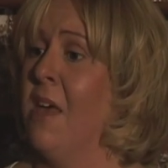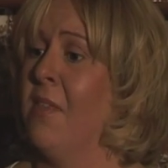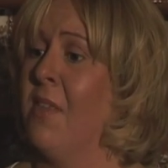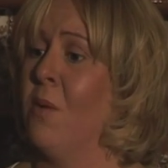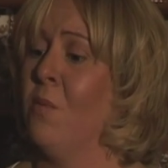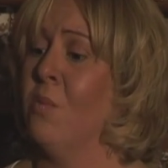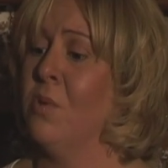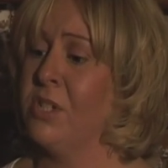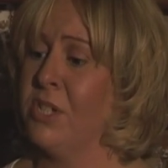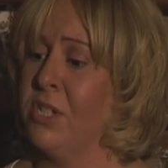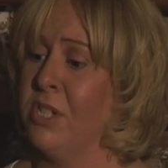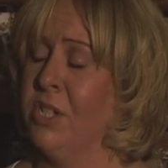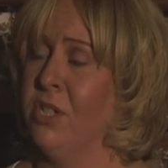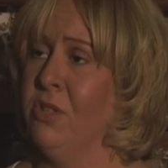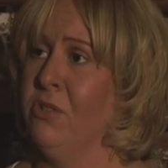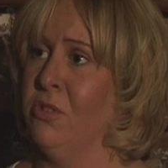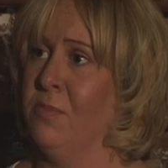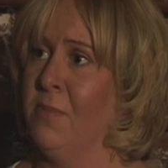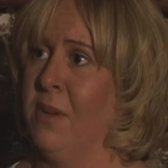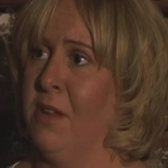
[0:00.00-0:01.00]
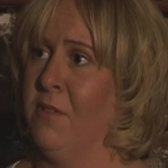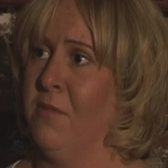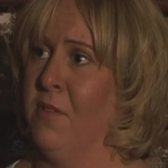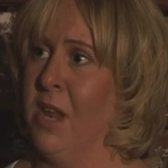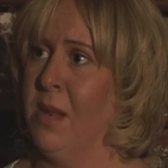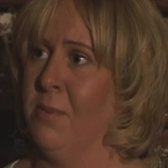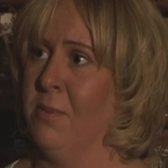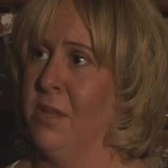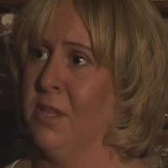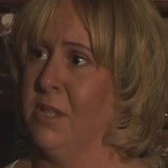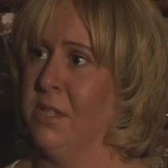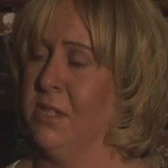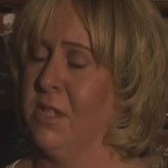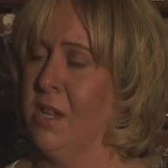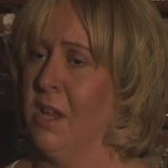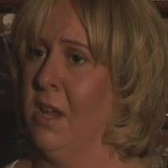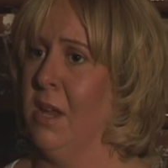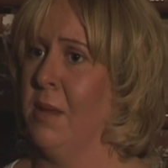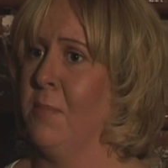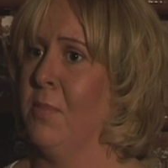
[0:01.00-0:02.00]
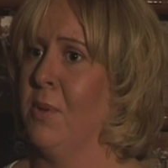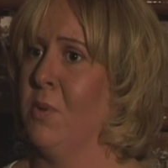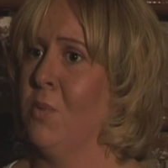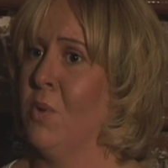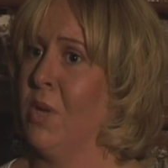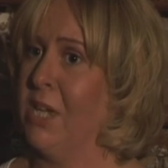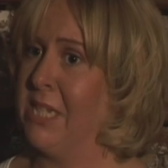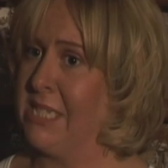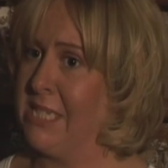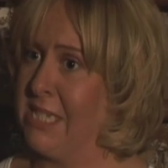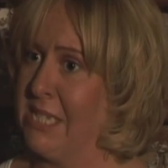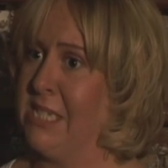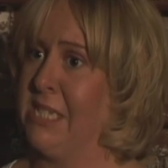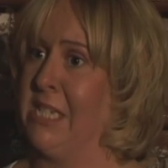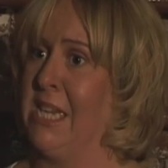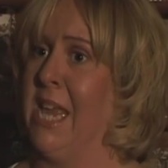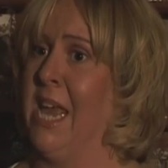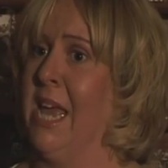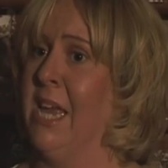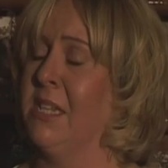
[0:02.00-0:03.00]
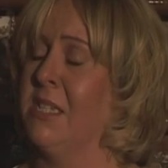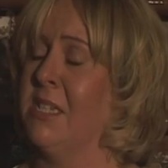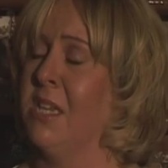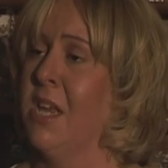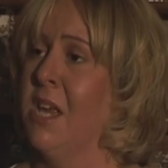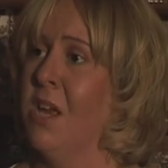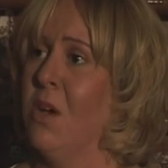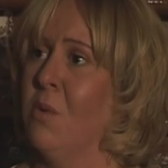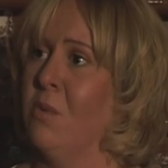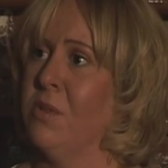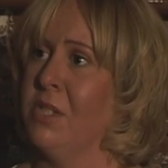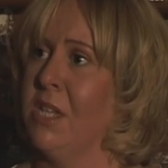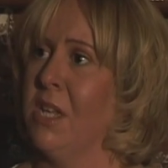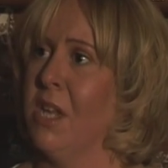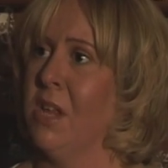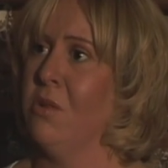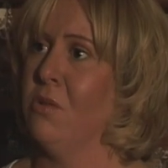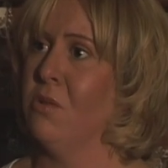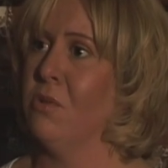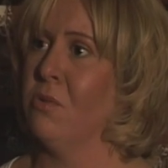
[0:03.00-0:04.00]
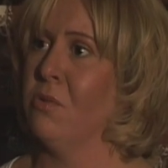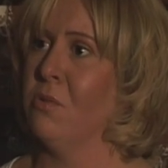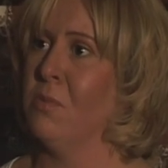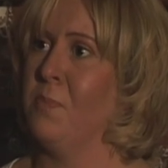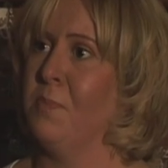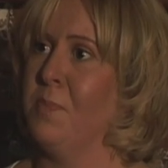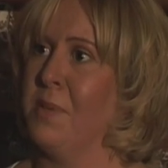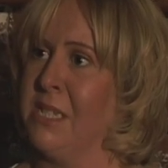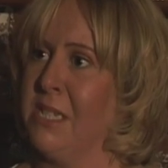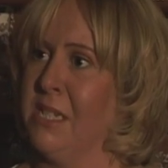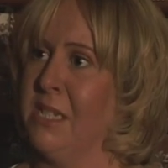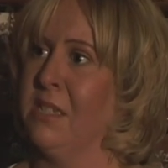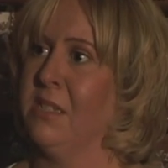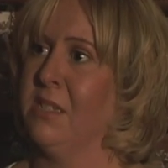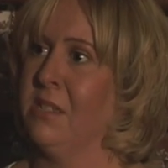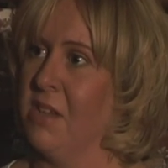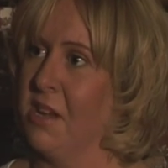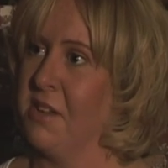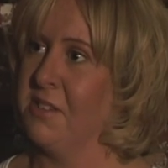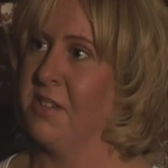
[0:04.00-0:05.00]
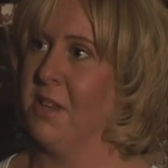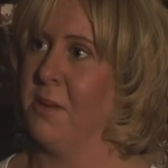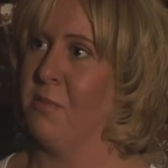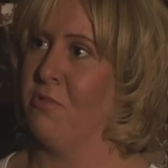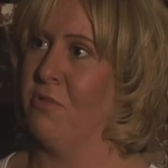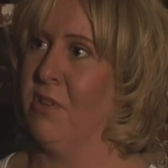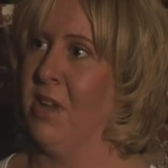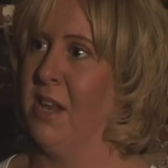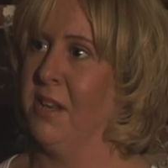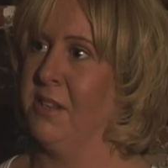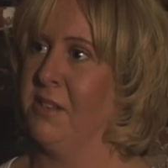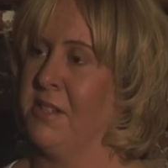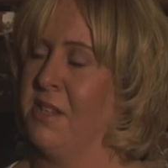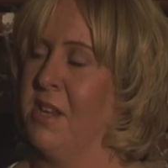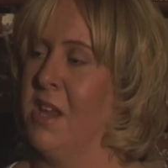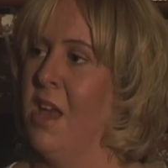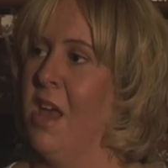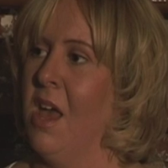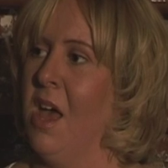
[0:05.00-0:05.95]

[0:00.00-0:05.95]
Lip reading: There wasn't a huge amount available at the time, but what I did get was a local business startup grant,